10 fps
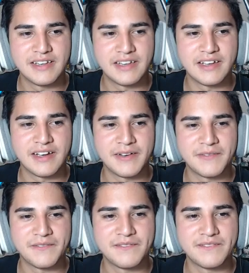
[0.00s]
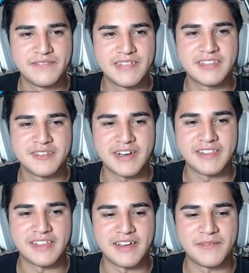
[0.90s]
Yeah, that's what I
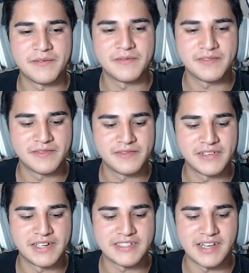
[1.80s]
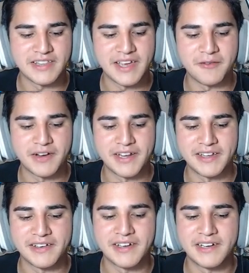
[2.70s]
thought. I saw that when I
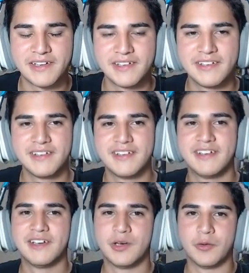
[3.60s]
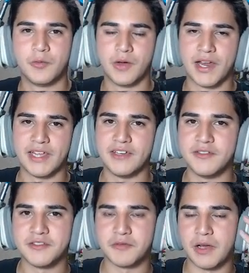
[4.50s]
uh, when I
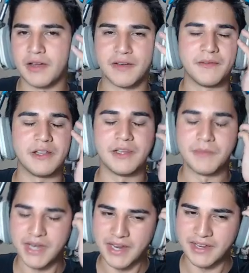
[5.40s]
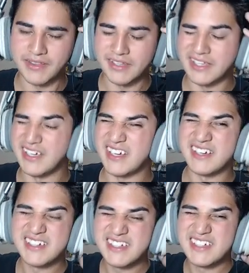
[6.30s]
used uh, eliminating the league.
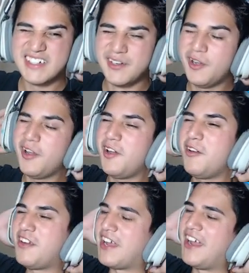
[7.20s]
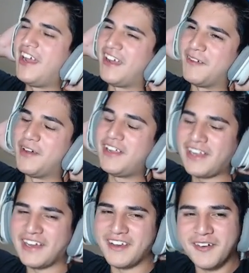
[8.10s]
Okay, well
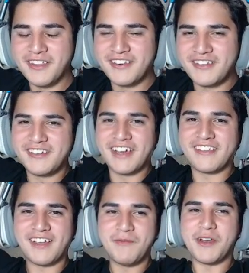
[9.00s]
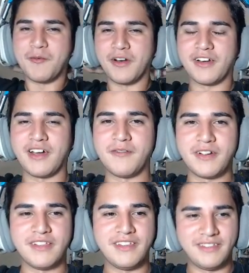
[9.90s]
I know the two decks I'm gonna work on one
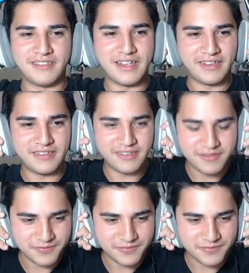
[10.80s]
of these days.